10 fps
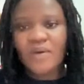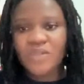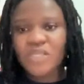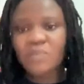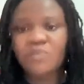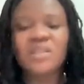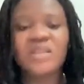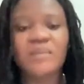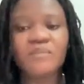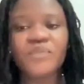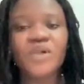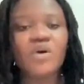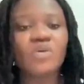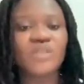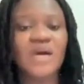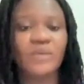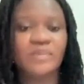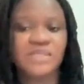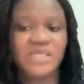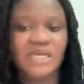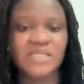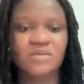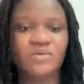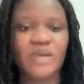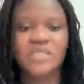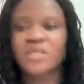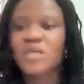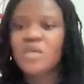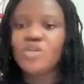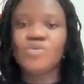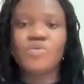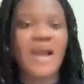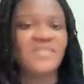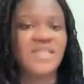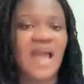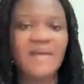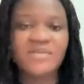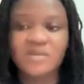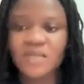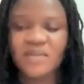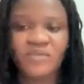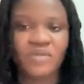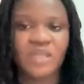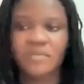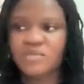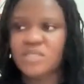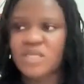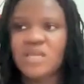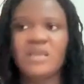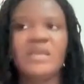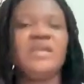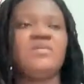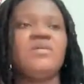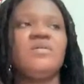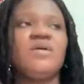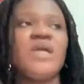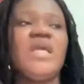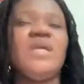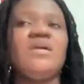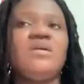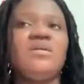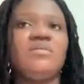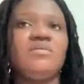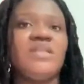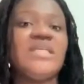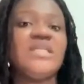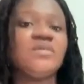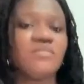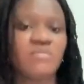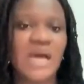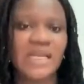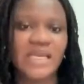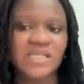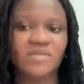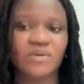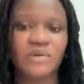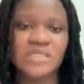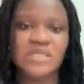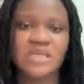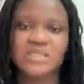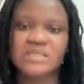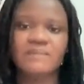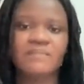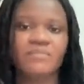How are you keeping them on that website, right? You have to have something for them, say a lead magnet, for instance.